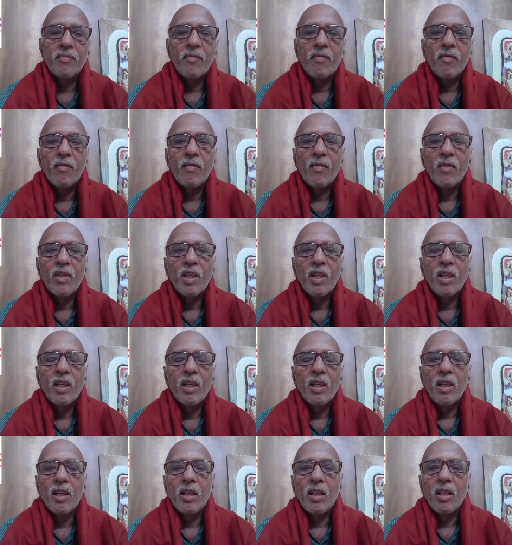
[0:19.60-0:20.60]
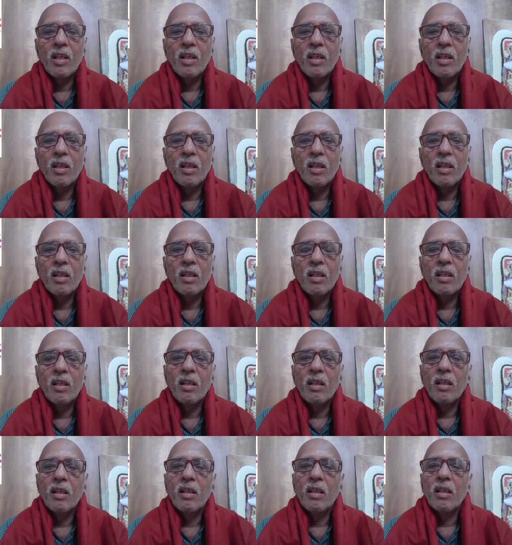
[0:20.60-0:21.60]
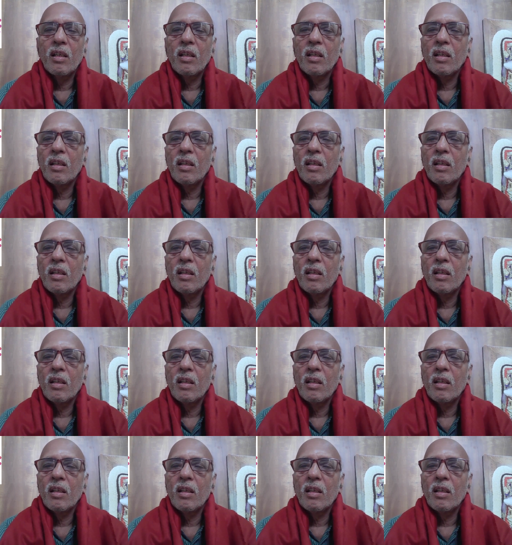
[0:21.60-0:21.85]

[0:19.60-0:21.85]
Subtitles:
Nobody speaks.